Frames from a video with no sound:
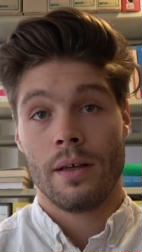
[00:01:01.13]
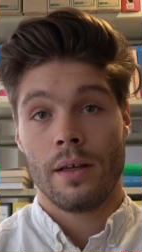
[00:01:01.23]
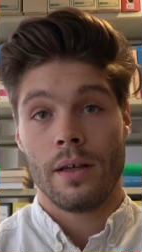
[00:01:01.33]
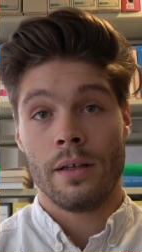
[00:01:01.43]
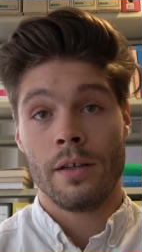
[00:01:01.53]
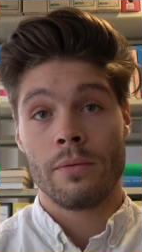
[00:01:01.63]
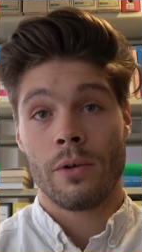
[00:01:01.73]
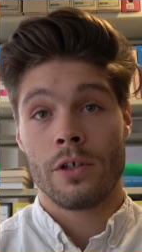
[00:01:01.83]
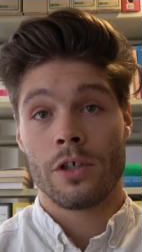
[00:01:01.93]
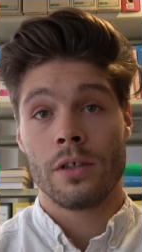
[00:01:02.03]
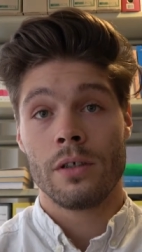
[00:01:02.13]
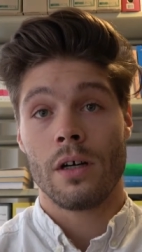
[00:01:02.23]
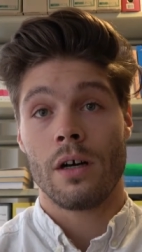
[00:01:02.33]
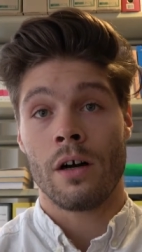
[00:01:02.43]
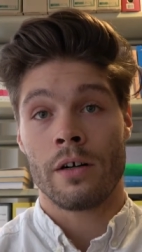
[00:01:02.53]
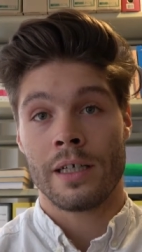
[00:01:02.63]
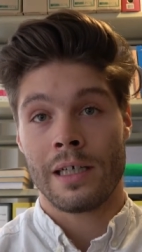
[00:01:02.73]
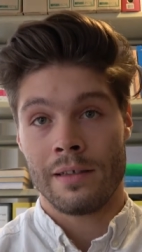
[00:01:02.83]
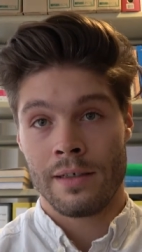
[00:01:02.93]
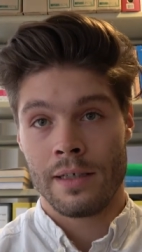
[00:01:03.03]
In this version,
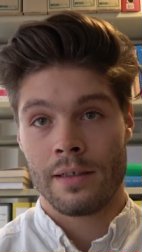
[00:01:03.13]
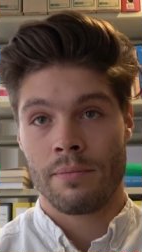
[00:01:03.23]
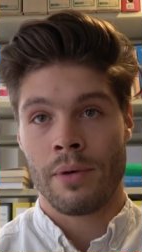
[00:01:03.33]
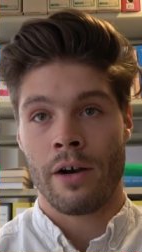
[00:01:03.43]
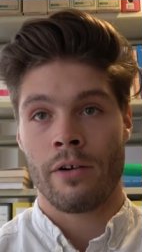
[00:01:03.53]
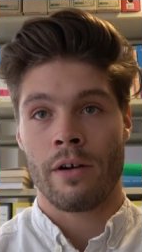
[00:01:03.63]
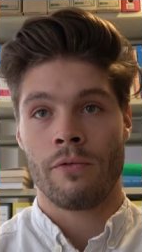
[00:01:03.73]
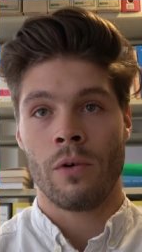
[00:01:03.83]
Article 6, Paragraph